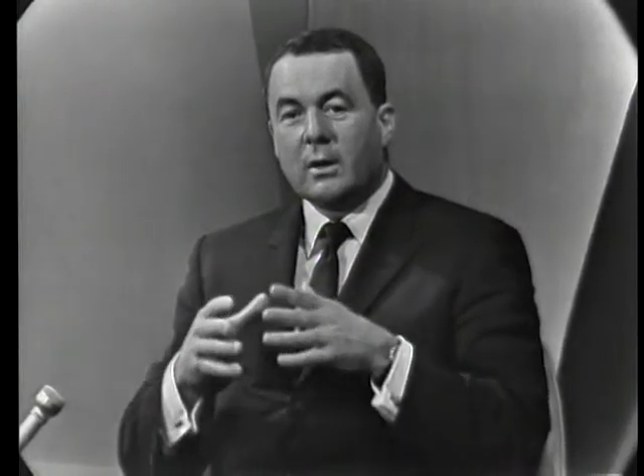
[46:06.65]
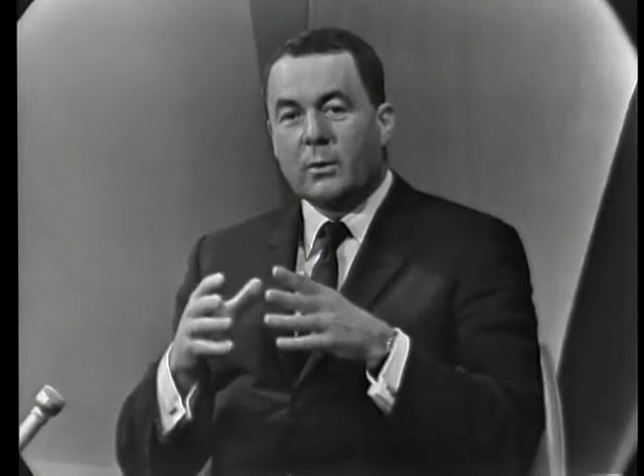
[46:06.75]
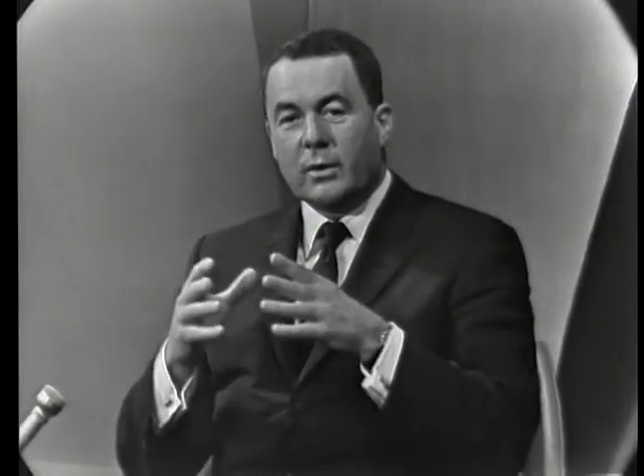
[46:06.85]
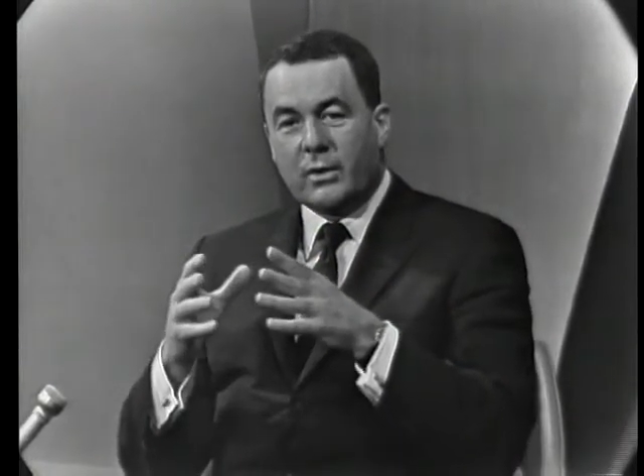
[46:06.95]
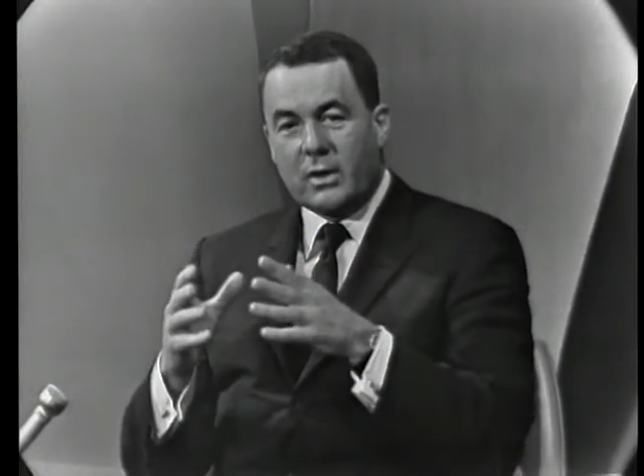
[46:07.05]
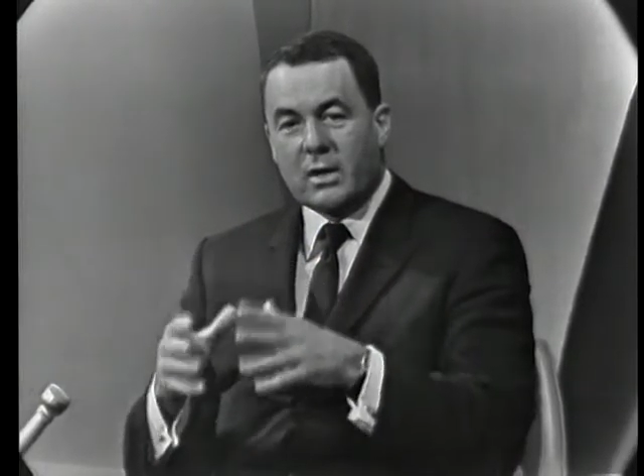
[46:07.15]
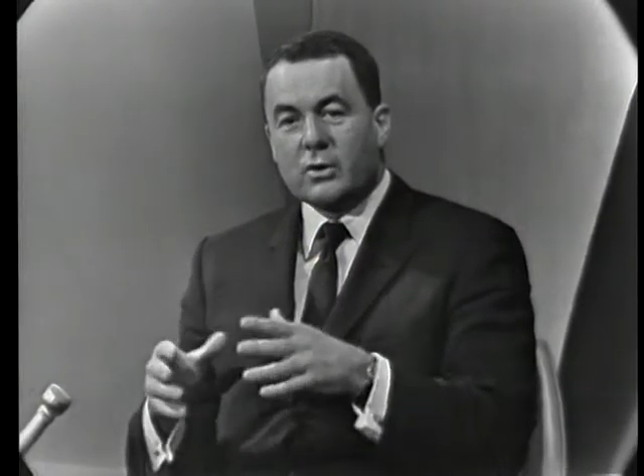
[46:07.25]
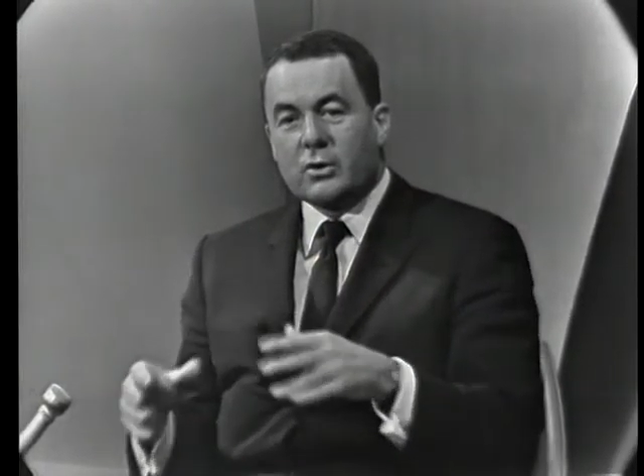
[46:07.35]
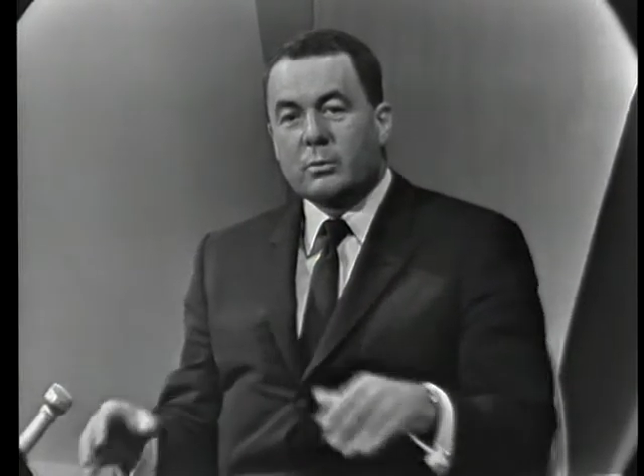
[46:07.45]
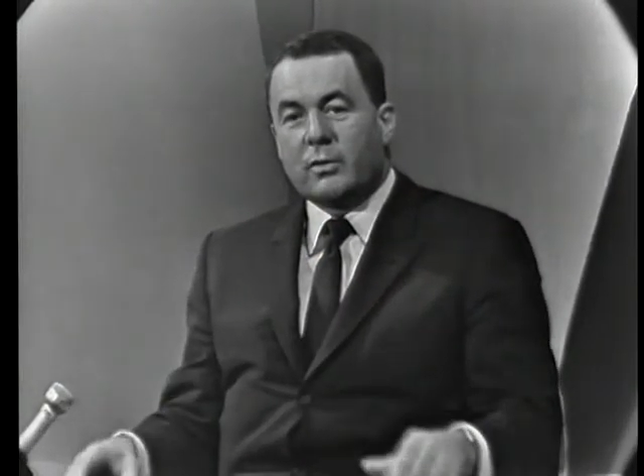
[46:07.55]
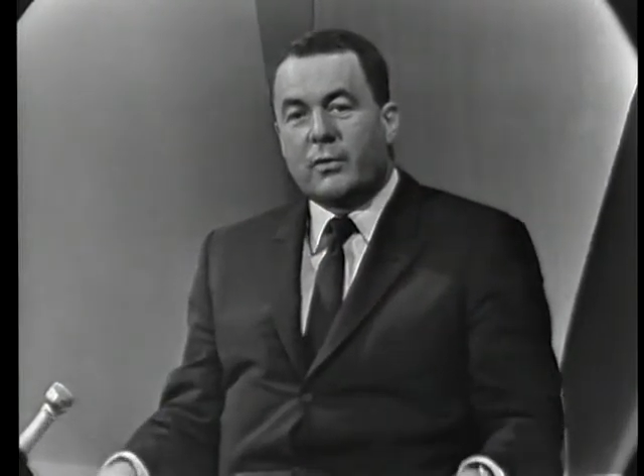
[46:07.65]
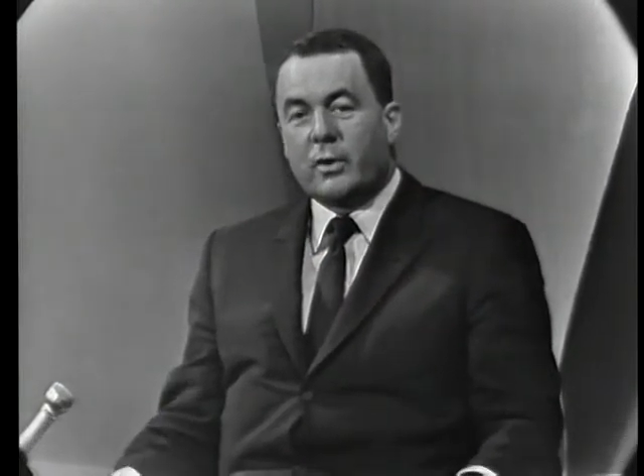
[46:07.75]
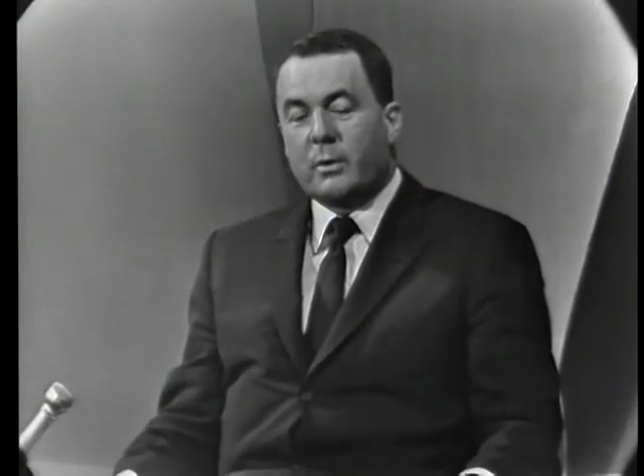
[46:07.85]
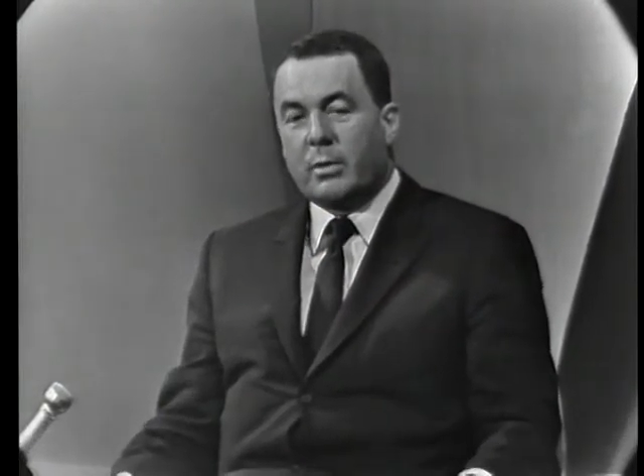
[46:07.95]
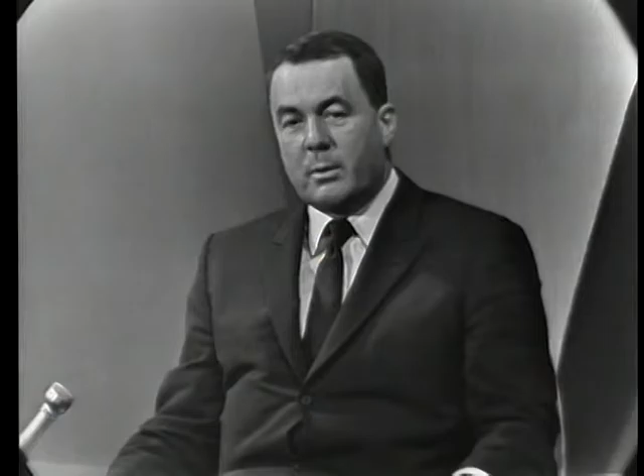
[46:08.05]
with the issue
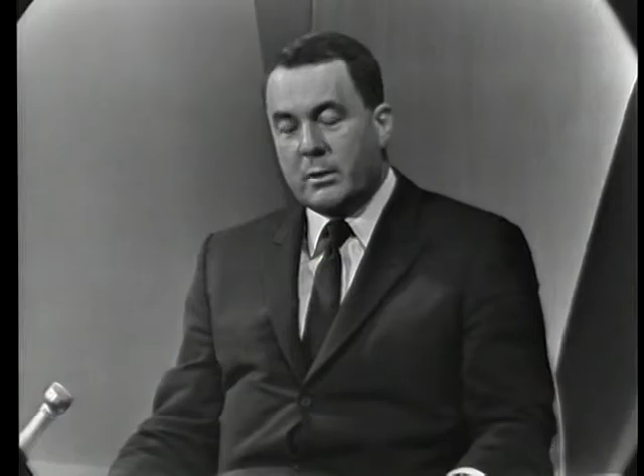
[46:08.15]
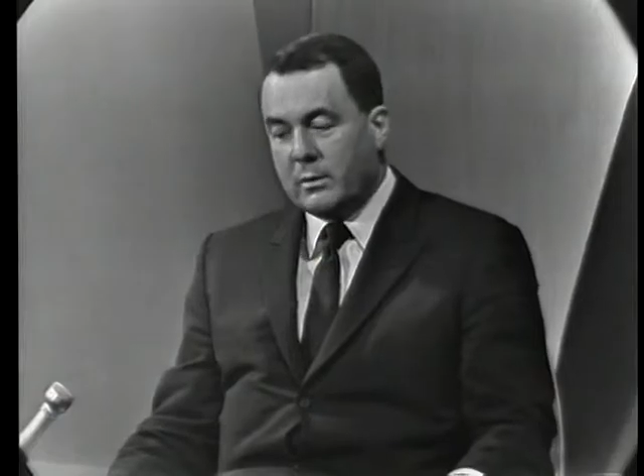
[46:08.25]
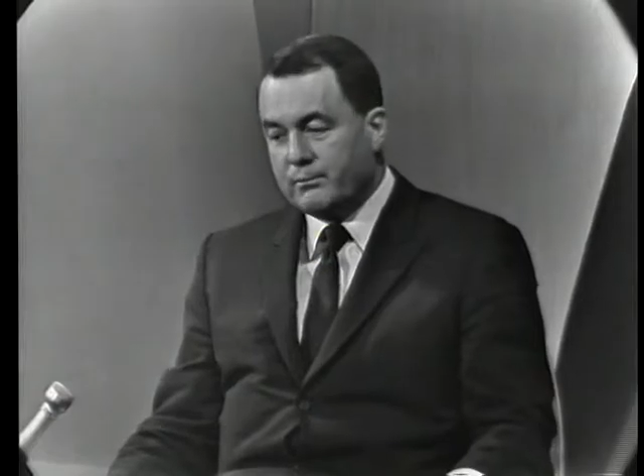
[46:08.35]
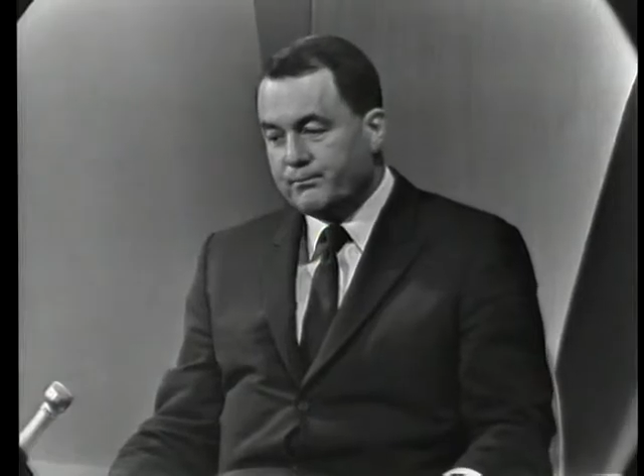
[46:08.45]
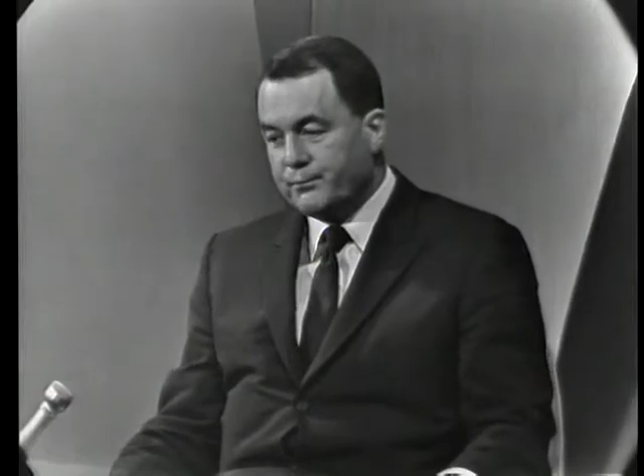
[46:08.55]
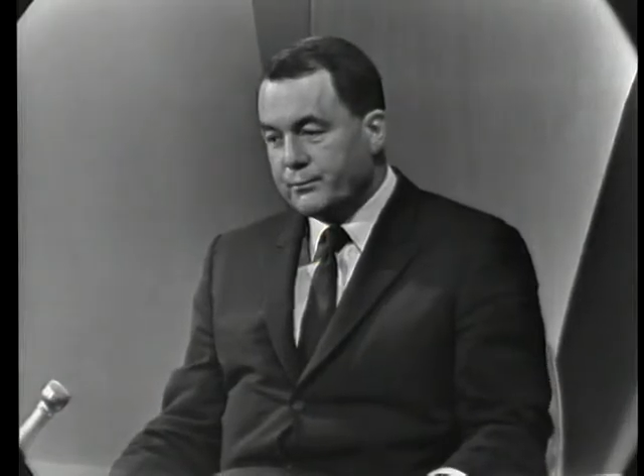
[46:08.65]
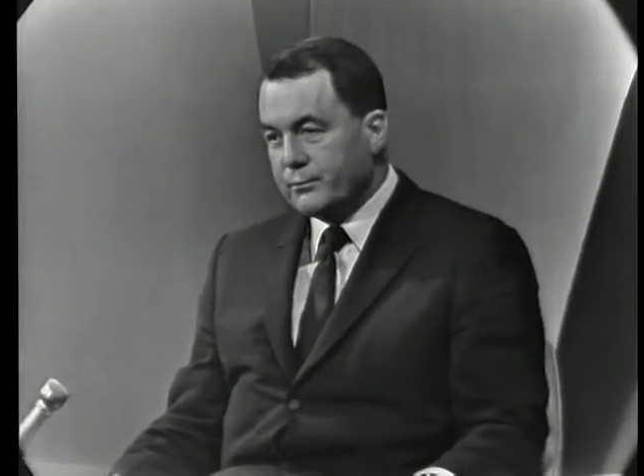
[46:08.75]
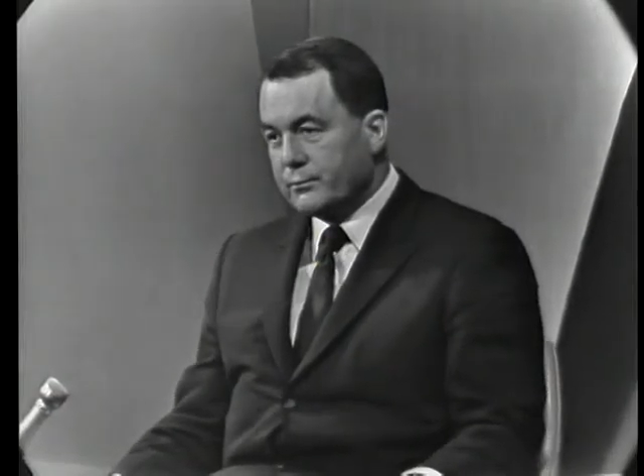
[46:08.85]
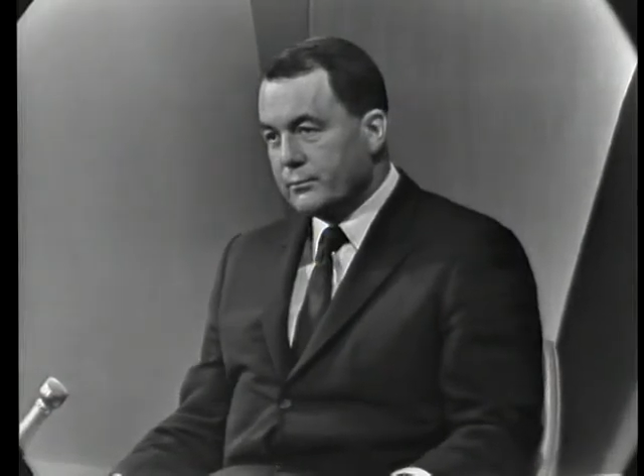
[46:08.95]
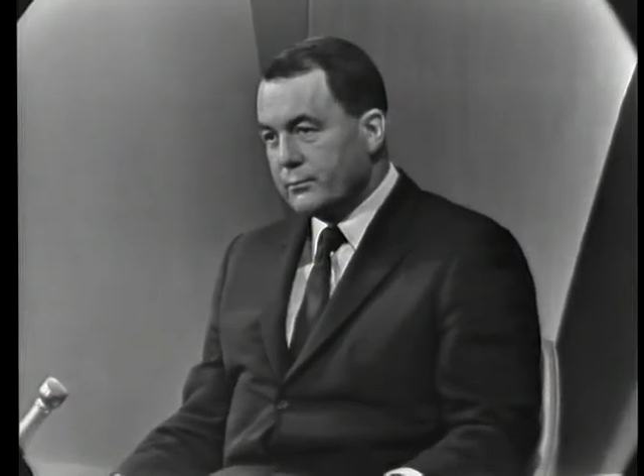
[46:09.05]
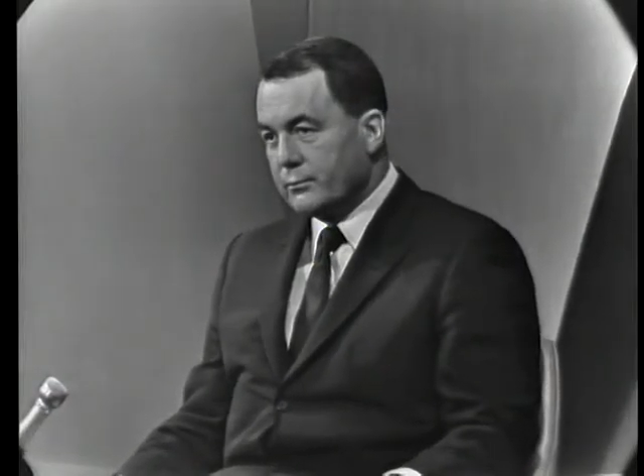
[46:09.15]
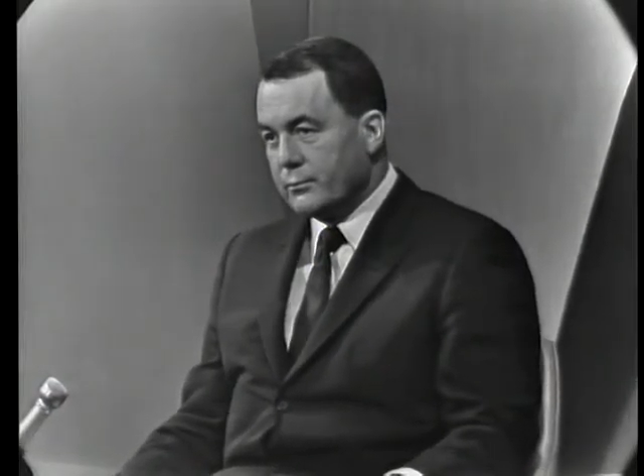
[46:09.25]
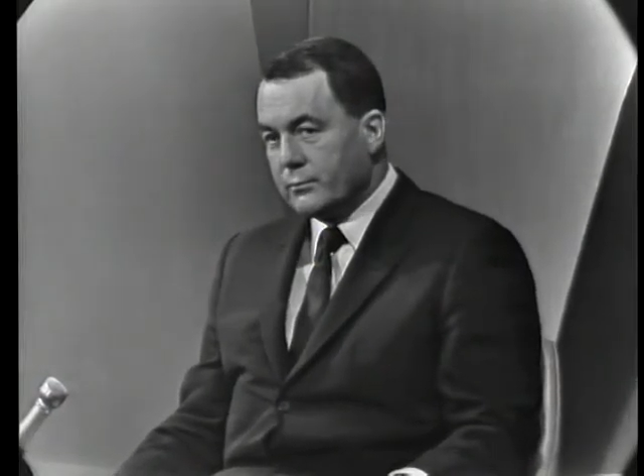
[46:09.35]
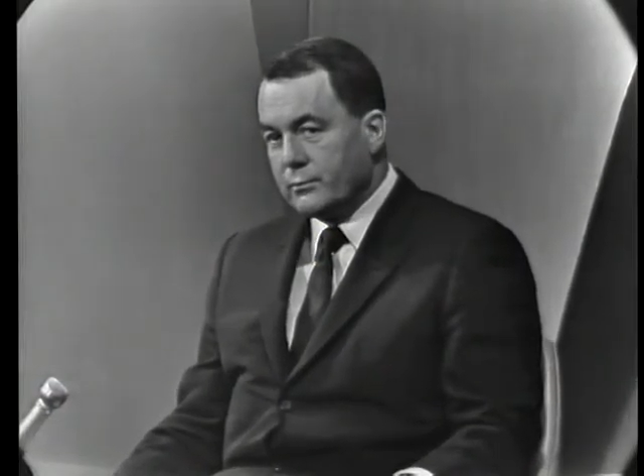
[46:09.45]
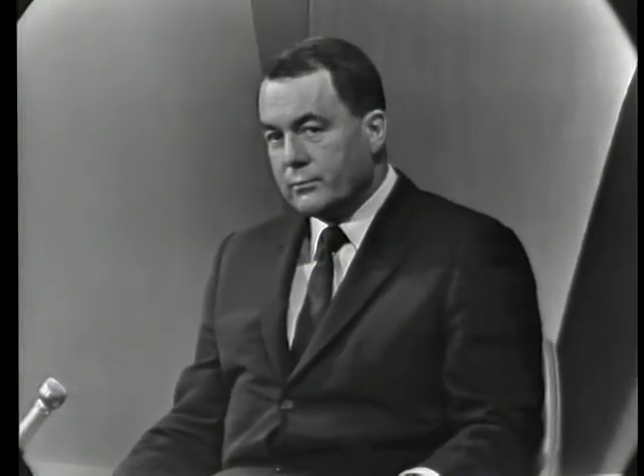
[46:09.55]
before the people.
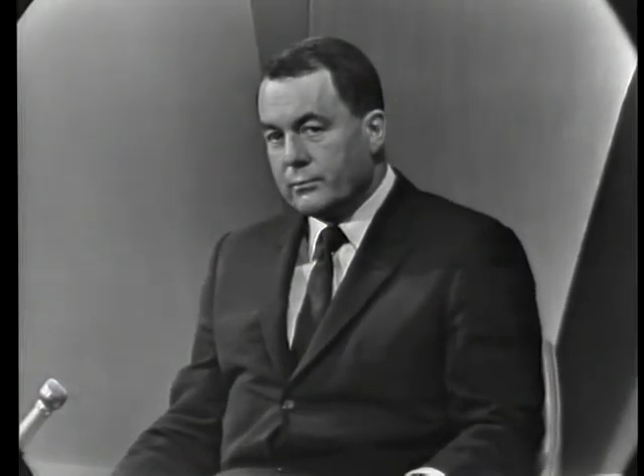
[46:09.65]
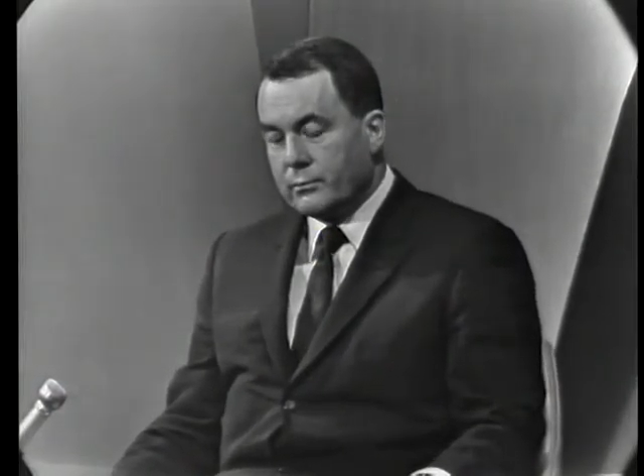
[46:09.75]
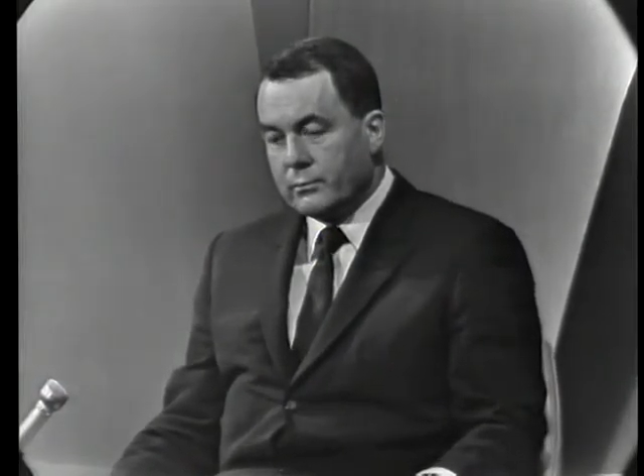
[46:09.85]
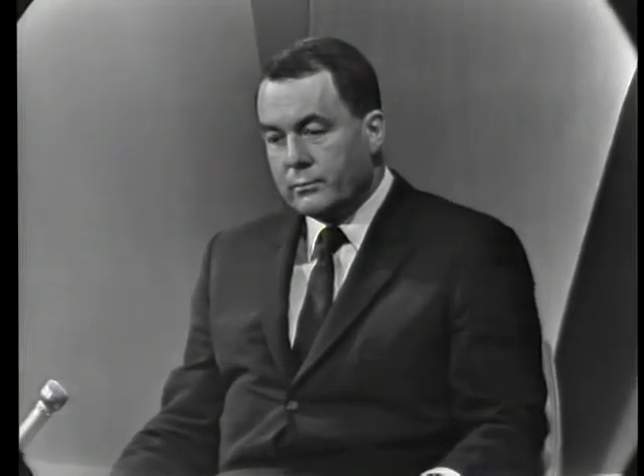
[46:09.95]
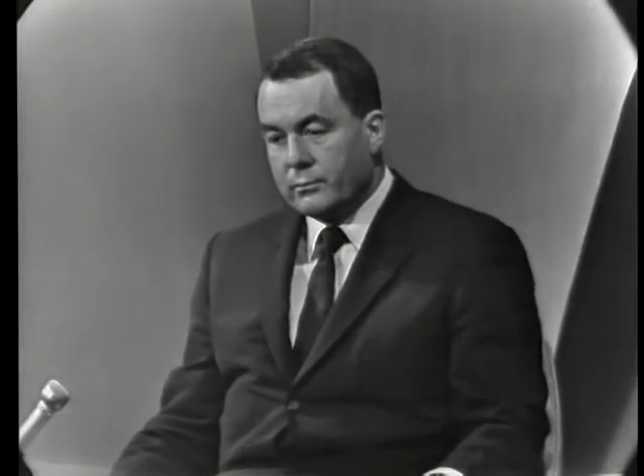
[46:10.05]
Gentlemen, thank you very